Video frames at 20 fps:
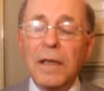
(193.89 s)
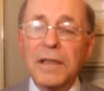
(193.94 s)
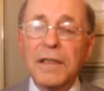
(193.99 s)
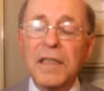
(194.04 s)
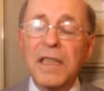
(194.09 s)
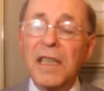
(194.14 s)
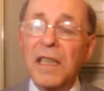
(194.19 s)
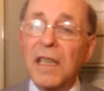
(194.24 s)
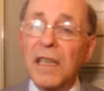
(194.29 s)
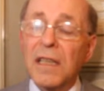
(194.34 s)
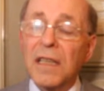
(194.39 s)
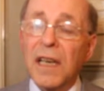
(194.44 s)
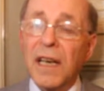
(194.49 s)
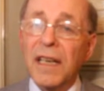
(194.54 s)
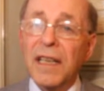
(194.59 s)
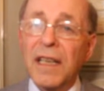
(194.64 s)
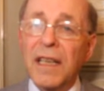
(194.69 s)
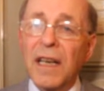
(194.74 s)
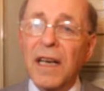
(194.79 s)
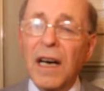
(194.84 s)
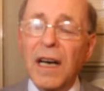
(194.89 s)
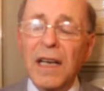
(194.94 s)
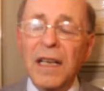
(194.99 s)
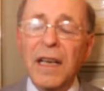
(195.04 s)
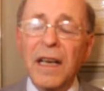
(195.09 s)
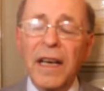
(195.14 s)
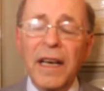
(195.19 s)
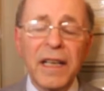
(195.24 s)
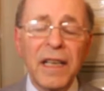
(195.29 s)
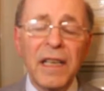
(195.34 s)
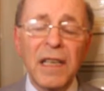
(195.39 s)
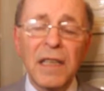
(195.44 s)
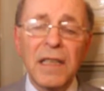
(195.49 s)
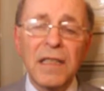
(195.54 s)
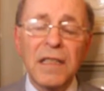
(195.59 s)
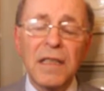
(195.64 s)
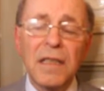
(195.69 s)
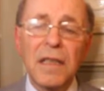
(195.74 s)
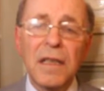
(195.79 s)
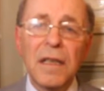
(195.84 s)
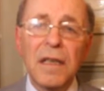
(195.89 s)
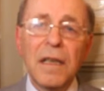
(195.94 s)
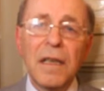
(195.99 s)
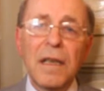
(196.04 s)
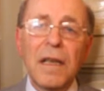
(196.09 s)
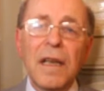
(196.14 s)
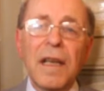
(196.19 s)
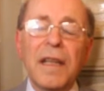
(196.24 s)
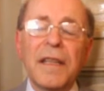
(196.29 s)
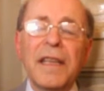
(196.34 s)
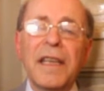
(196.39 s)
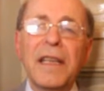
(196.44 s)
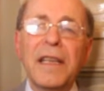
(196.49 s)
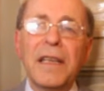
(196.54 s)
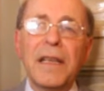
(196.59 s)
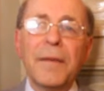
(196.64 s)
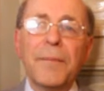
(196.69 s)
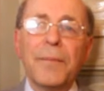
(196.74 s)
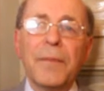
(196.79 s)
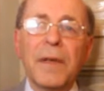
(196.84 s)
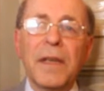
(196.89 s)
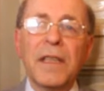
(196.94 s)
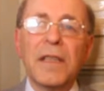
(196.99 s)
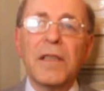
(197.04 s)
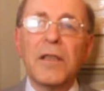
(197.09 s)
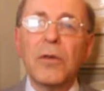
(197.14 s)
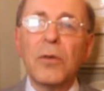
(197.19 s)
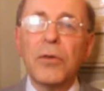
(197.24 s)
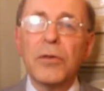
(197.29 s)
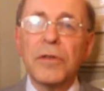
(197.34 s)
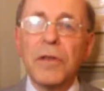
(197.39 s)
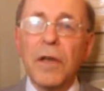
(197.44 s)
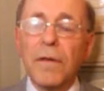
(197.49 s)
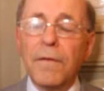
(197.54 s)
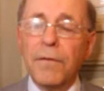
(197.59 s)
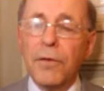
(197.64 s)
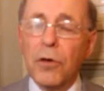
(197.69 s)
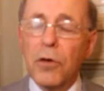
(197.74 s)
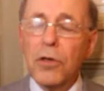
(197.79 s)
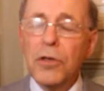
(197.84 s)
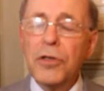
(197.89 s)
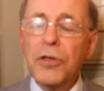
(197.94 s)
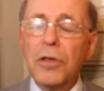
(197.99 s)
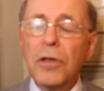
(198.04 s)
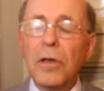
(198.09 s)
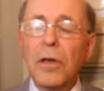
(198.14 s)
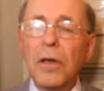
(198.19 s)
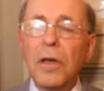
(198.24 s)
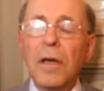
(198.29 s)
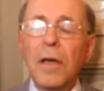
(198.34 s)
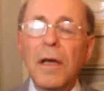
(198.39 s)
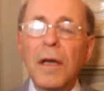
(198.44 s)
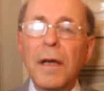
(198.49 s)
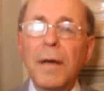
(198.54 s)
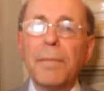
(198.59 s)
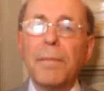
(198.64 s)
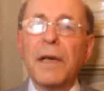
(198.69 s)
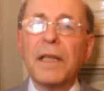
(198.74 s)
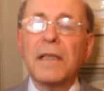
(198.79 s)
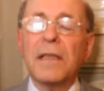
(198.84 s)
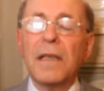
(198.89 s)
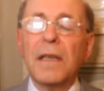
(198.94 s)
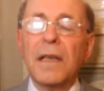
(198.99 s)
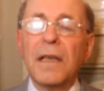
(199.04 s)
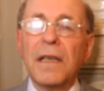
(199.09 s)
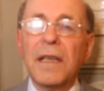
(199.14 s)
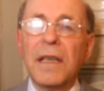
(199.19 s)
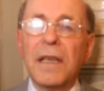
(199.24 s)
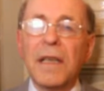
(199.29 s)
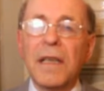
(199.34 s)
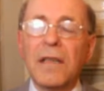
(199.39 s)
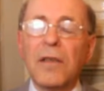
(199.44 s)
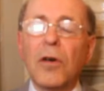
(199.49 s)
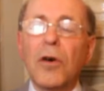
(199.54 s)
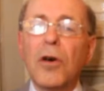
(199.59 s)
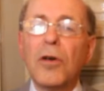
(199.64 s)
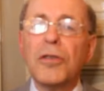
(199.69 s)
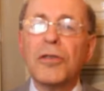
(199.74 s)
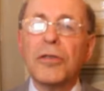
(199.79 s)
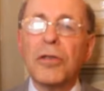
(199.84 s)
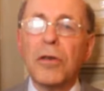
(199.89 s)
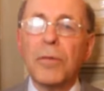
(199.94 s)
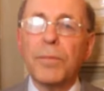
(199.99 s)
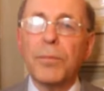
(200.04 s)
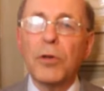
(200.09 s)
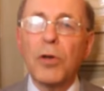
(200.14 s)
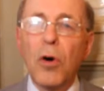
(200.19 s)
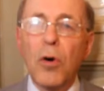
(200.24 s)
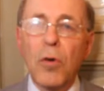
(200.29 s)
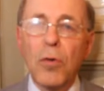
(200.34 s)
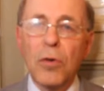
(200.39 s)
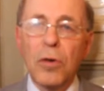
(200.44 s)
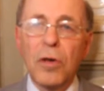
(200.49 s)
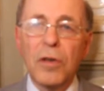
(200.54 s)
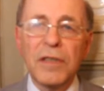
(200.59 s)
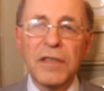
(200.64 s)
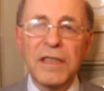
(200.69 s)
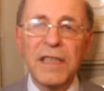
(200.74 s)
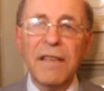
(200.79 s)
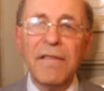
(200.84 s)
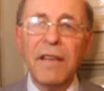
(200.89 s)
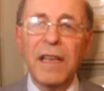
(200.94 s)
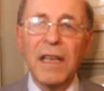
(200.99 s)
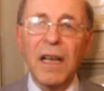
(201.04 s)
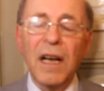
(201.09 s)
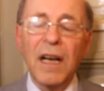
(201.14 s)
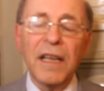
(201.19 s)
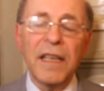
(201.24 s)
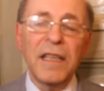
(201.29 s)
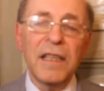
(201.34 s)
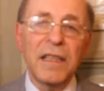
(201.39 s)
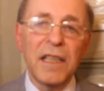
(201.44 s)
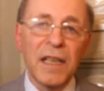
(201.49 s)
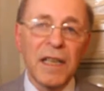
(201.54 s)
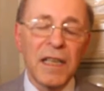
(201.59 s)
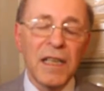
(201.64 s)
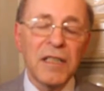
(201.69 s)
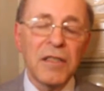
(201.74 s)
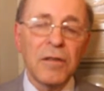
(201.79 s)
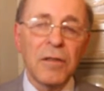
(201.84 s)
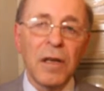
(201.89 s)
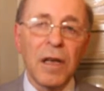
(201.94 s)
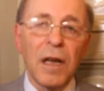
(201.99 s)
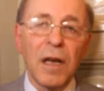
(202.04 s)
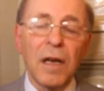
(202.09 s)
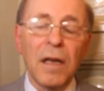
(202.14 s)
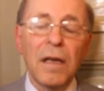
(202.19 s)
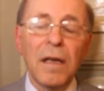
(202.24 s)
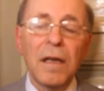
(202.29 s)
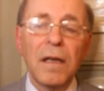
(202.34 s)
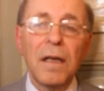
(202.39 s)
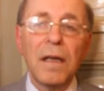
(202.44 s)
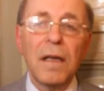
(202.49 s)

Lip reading: Syrian areas, then it used force, but it also broke several international